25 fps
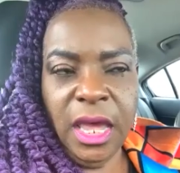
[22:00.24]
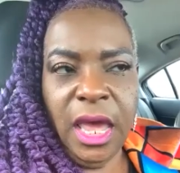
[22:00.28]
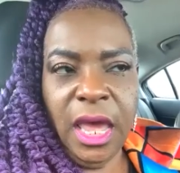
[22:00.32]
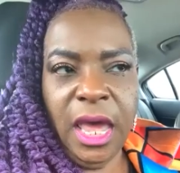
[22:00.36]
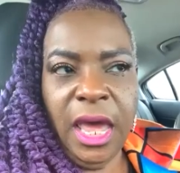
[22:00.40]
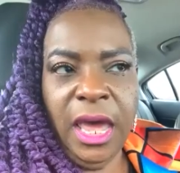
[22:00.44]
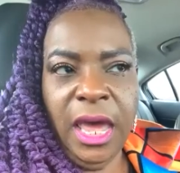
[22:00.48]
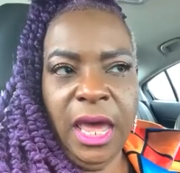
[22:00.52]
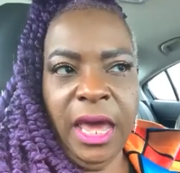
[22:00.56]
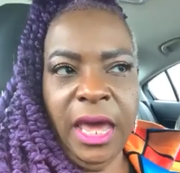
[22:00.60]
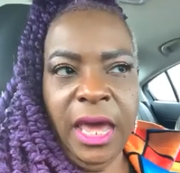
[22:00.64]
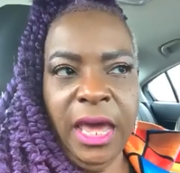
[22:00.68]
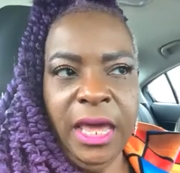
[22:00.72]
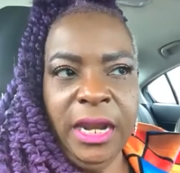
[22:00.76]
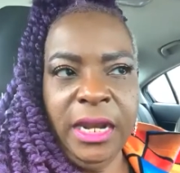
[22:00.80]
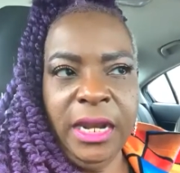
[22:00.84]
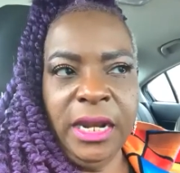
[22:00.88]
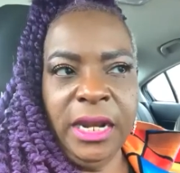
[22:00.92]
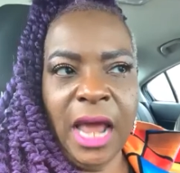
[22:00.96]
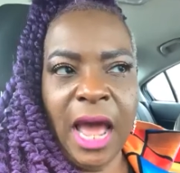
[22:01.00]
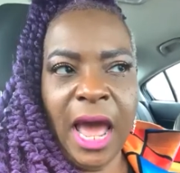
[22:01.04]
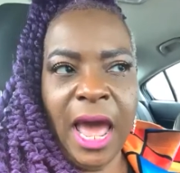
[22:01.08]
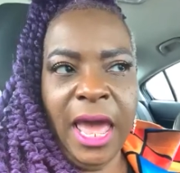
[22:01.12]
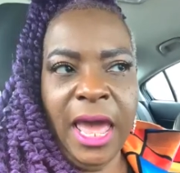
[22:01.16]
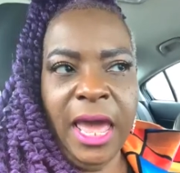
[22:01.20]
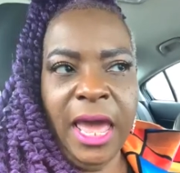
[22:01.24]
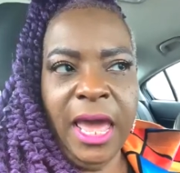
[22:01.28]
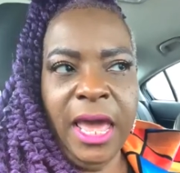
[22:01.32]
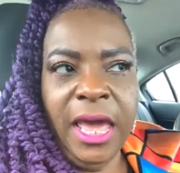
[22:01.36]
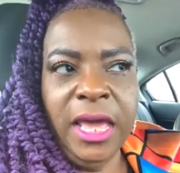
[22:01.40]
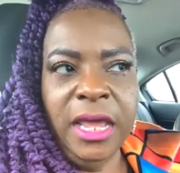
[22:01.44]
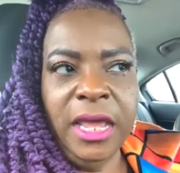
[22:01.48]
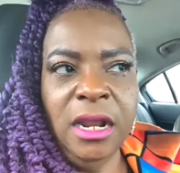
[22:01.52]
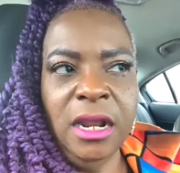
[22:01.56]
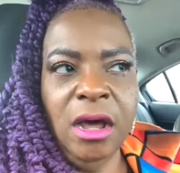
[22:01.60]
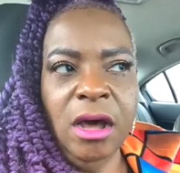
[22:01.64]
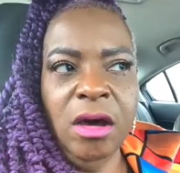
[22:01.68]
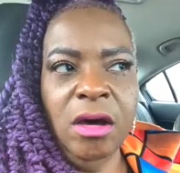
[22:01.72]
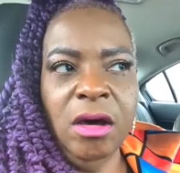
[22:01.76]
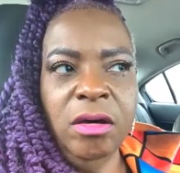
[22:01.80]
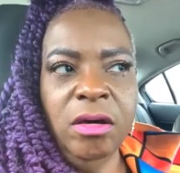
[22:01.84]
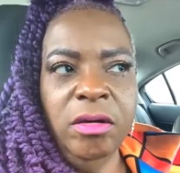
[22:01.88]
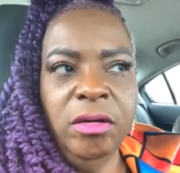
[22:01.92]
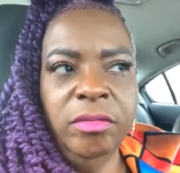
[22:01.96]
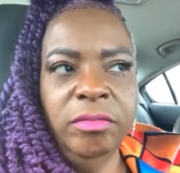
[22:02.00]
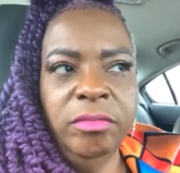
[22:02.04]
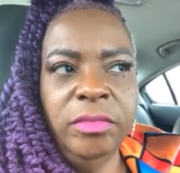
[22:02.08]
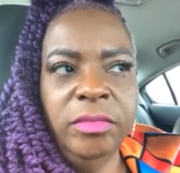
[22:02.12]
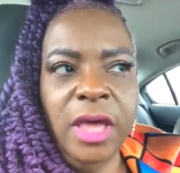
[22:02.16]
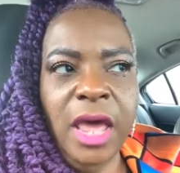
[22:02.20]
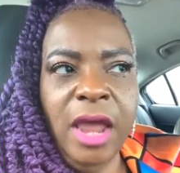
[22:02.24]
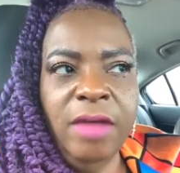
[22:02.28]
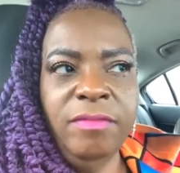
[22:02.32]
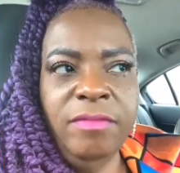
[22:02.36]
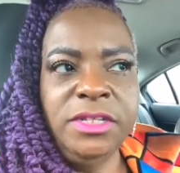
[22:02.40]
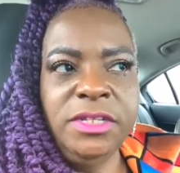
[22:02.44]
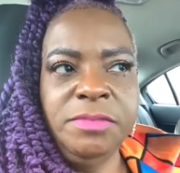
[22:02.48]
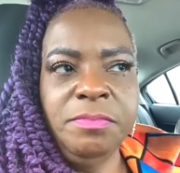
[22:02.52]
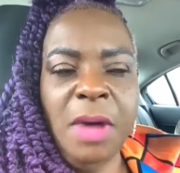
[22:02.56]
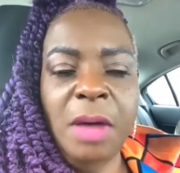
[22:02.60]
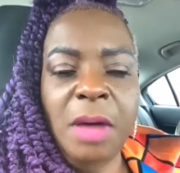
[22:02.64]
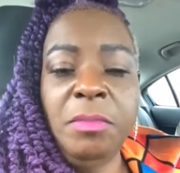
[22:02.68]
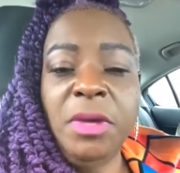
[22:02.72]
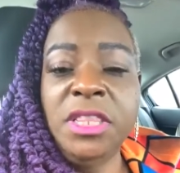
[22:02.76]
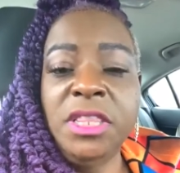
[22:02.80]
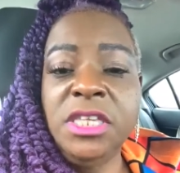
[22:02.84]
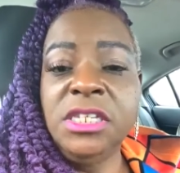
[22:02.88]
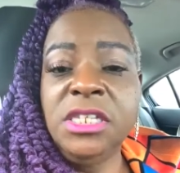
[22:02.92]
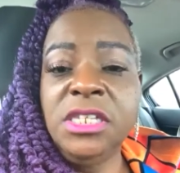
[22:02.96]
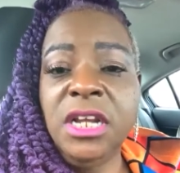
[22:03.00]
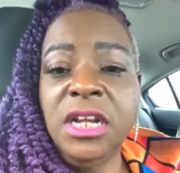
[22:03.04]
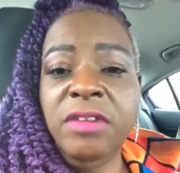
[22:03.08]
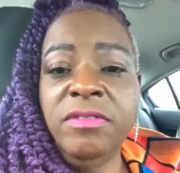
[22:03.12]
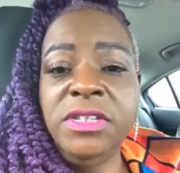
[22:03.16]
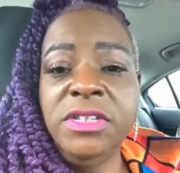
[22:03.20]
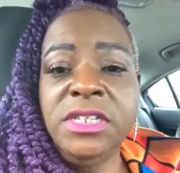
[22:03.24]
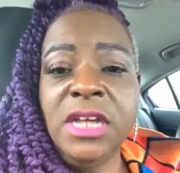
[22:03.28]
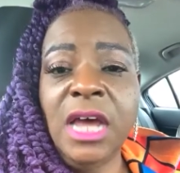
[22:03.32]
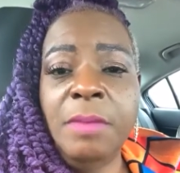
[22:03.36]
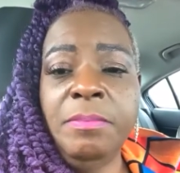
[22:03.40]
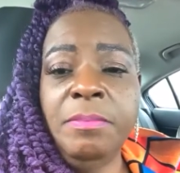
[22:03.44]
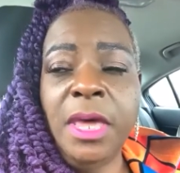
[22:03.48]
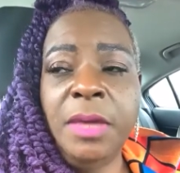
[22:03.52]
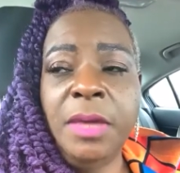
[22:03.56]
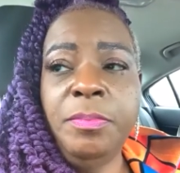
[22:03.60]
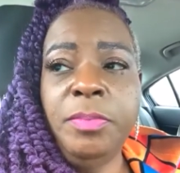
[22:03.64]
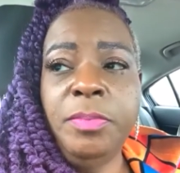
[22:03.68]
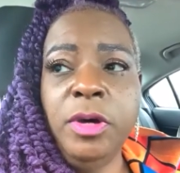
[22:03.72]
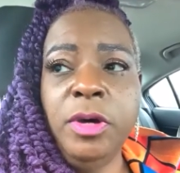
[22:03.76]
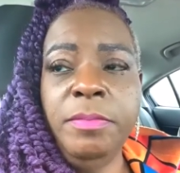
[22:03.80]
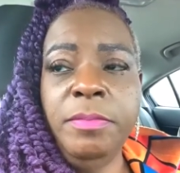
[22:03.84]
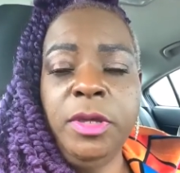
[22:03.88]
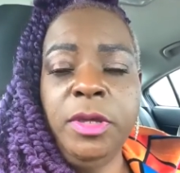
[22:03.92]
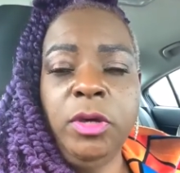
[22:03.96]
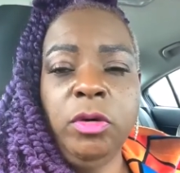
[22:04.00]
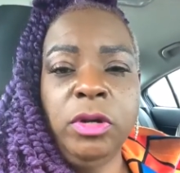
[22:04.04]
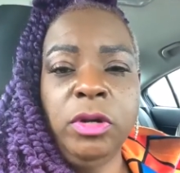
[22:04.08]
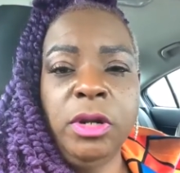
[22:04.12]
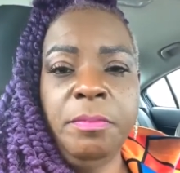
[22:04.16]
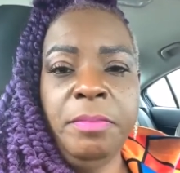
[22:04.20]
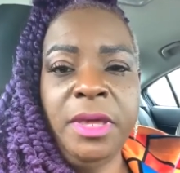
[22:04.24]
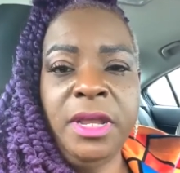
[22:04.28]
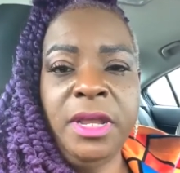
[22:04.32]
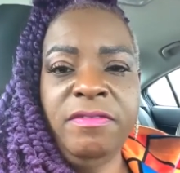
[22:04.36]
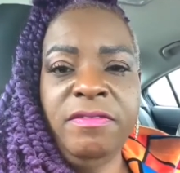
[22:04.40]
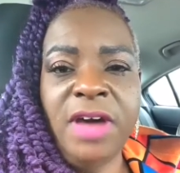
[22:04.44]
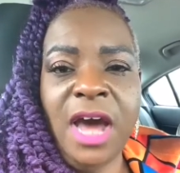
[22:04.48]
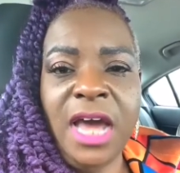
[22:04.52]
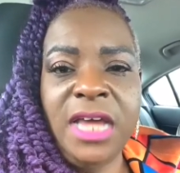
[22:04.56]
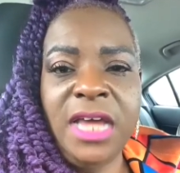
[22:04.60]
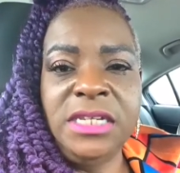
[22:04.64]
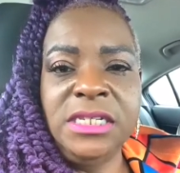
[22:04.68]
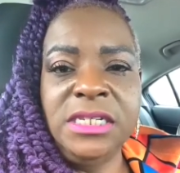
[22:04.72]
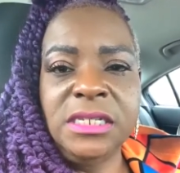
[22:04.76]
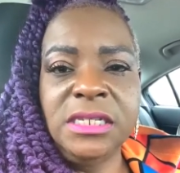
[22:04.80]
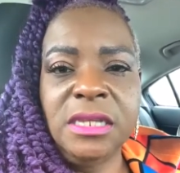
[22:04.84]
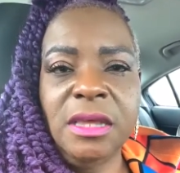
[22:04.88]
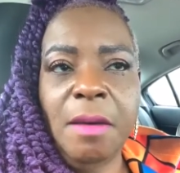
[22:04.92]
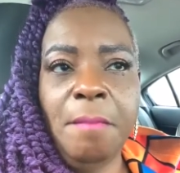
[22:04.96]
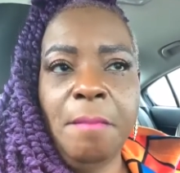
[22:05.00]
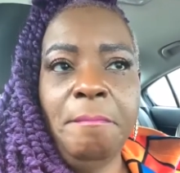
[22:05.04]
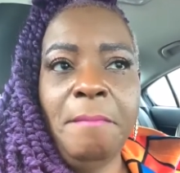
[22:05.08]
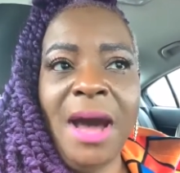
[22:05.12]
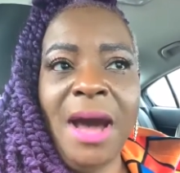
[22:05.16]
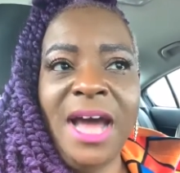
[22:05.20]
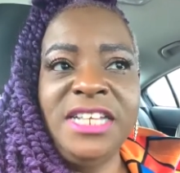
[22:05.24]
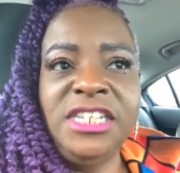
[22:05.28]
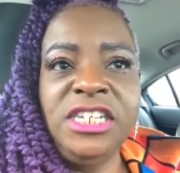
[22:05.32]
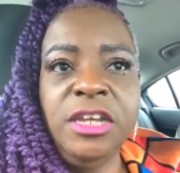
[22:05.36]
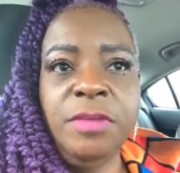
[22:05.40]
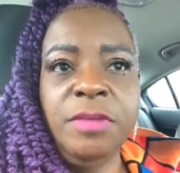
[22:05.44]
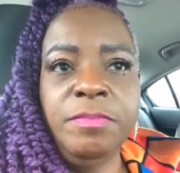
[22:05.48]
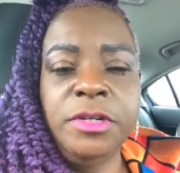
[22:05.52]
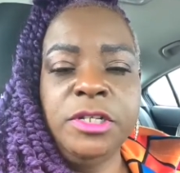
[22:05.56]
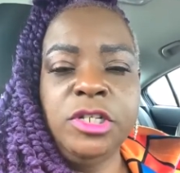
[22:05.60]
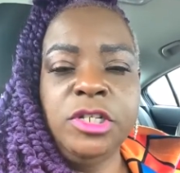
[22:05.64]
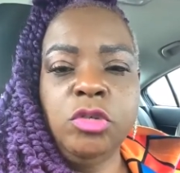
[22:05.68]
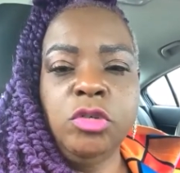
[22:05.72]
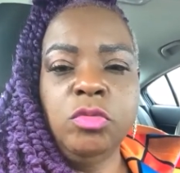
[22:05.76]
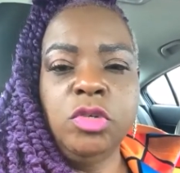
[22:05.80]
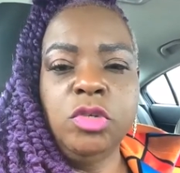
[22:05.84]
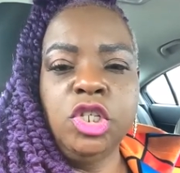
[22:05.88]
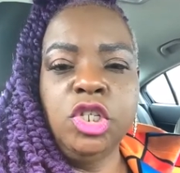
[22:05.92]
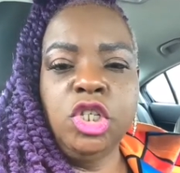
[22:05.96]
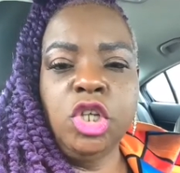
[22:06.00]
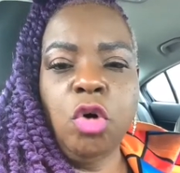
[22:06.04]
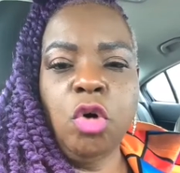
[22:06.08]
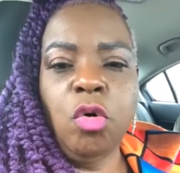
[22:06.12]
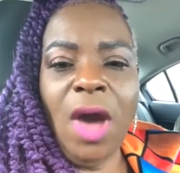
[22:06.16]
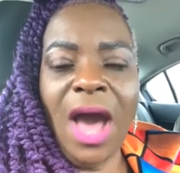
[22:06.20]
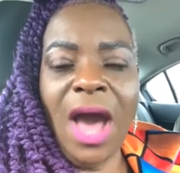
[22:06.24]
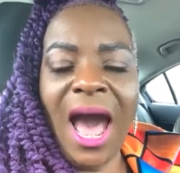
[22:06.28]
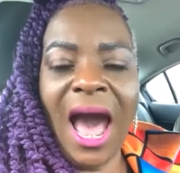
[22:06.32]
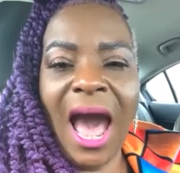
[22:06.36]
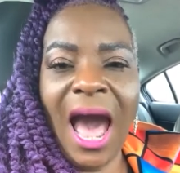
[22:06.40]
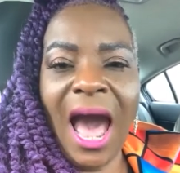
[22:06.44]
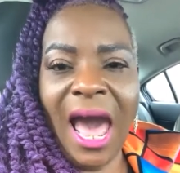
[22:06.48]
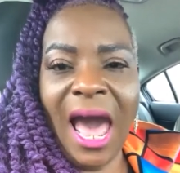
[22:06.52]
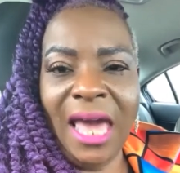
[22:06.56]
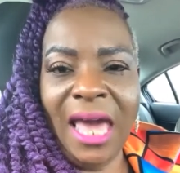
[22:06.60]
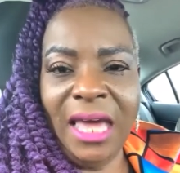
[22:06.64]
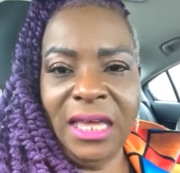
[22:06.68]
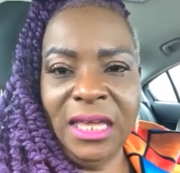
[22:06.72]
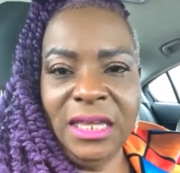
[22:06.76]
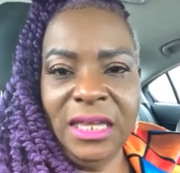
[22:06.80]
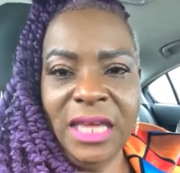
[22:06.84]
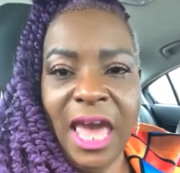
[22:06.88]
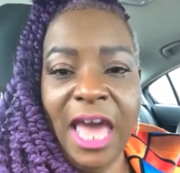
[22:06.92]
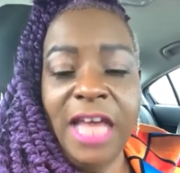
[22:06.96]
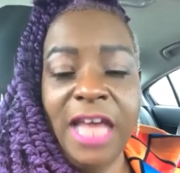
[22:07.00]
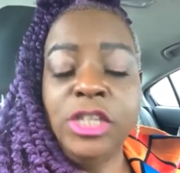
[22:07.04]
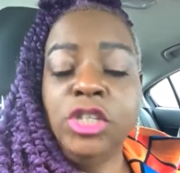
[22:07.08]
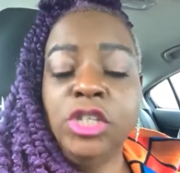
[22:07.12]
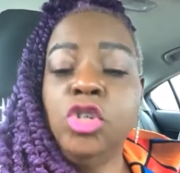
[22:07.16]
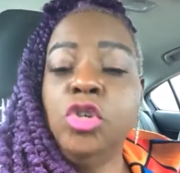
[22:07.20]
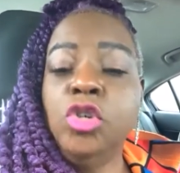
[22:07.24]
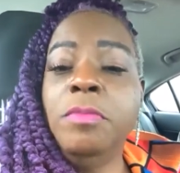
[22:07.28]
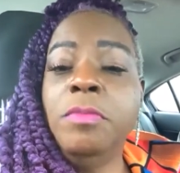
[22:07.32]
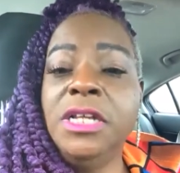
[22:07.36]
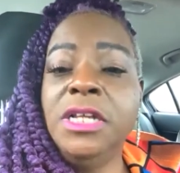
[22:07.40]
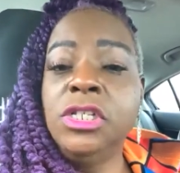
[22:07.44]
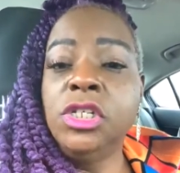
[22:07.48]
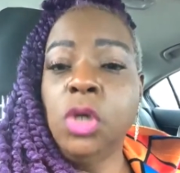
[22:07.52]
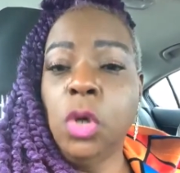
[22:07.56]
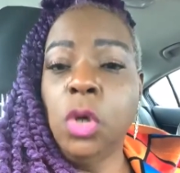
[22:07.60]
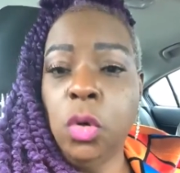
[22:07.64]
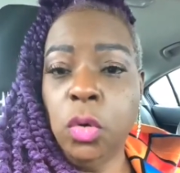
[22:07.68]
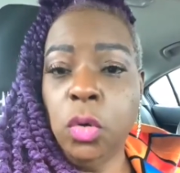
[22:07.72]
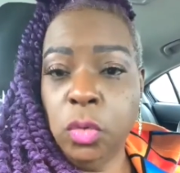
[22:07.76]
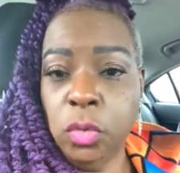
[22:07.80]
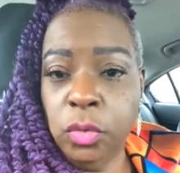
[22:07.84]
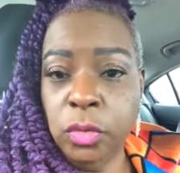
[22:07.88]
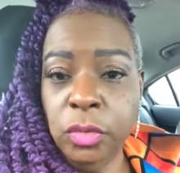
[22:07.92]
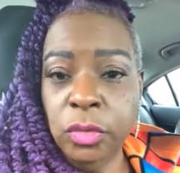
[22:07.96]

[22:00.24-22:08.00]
And I had, my mother said every time they put me on a bed of ice, my temperature was so high at 2 months old.